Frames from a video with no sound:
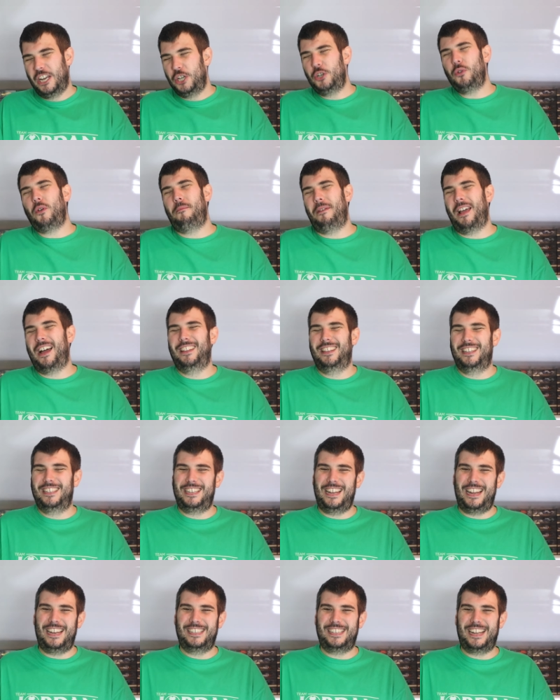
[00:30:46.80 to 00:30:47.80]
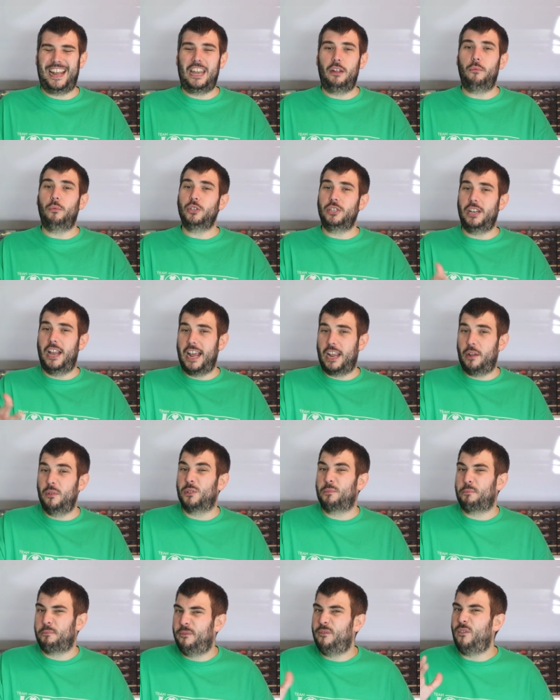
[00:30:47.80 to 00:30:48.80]
do it behind the scenes again. It wasn't like he
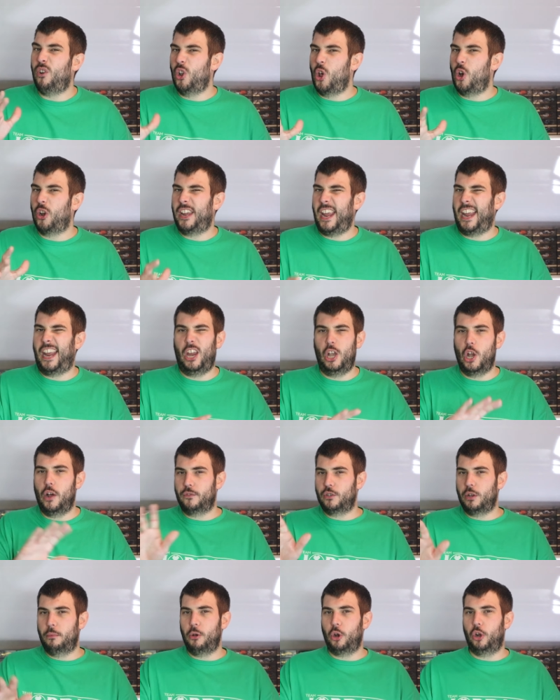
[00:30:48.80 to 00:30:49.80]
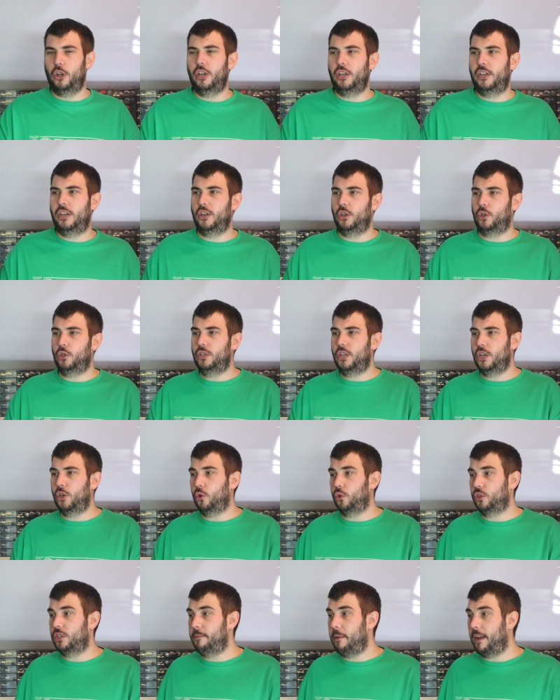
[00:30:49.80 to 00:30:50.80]
was full-on kicking off, so I'm not going to
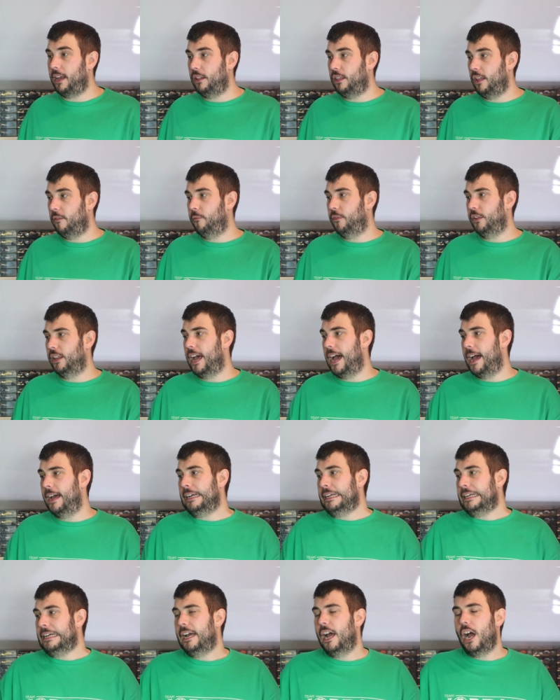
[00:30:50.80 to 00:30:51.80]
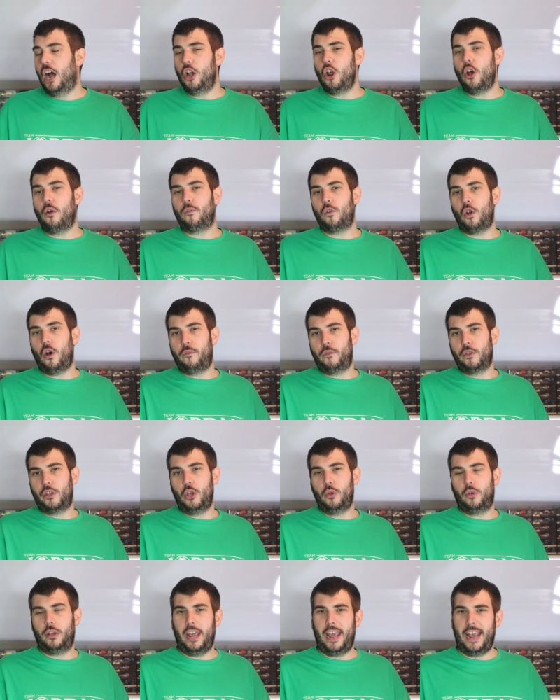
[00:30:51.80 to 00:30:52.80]
deduct him anything for that. And overall for
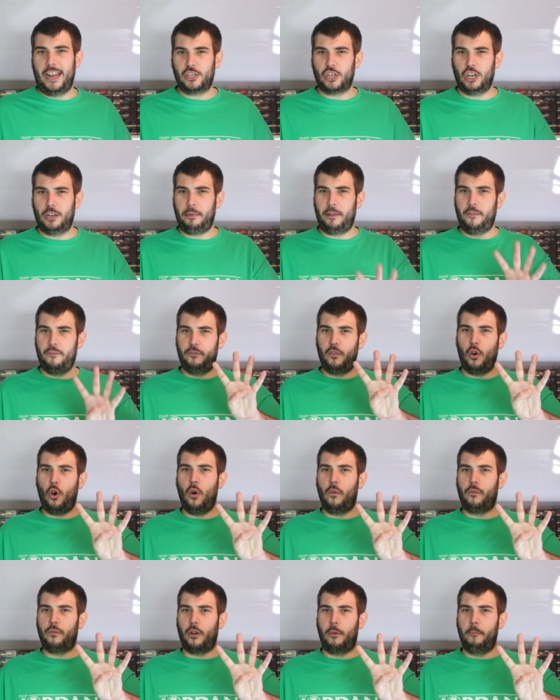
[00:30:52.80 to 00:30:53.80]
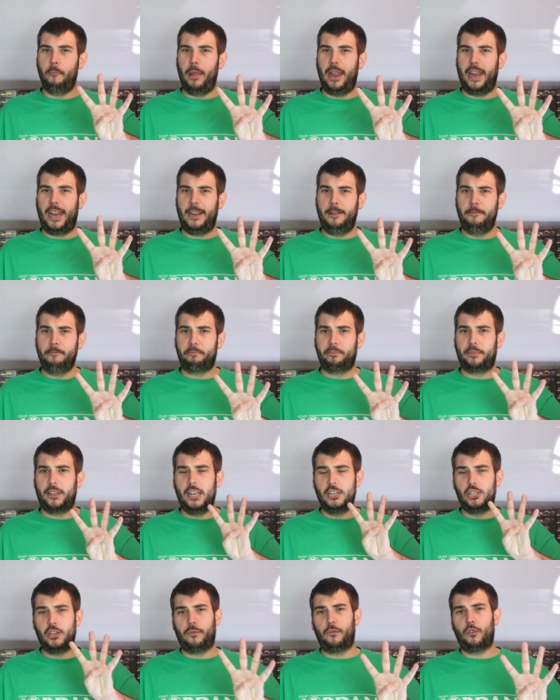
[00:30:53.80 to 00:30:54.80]
Yuki, it's going to be 4 from me.
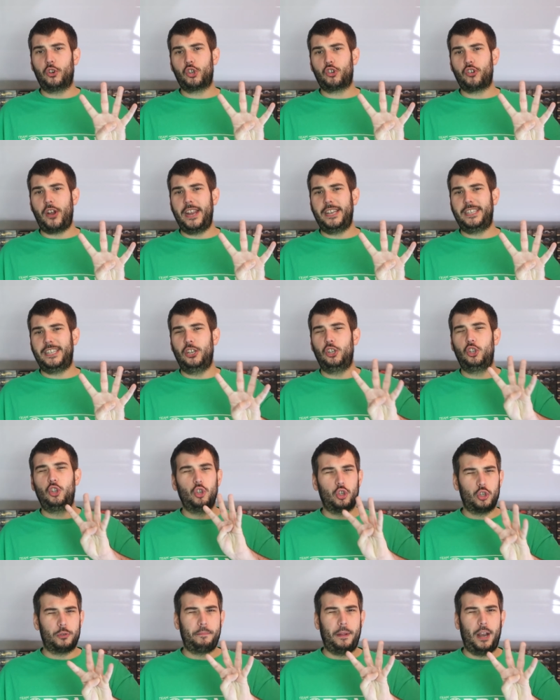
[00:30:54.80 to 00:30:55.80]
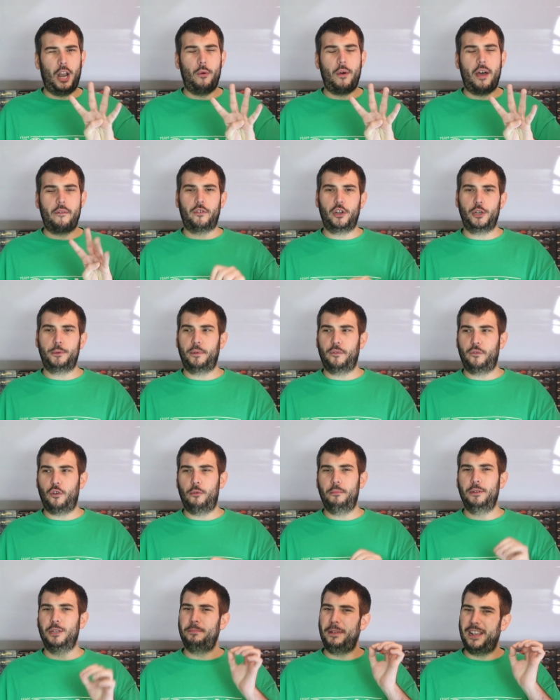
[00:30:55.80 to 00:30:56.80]
It's a frustrating, just below-average
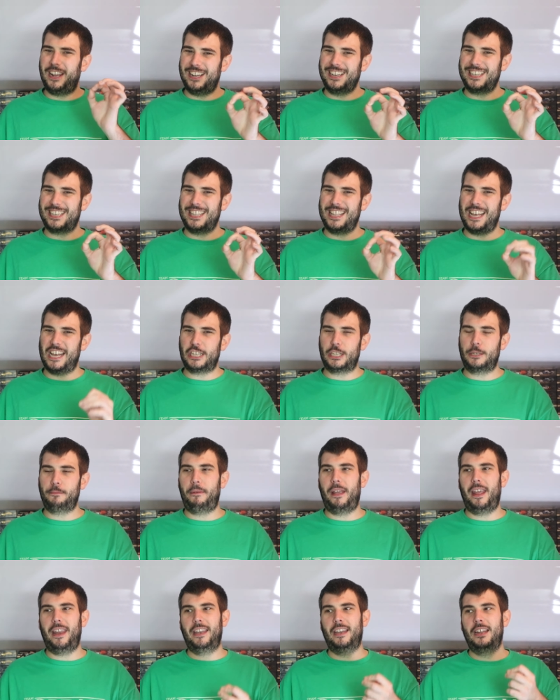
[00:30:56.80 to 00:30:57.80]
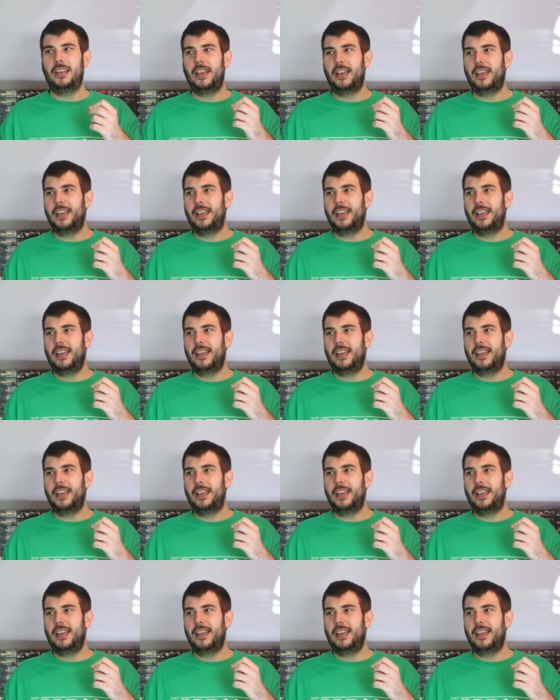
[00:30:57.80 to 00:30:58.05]
performance because of that spin.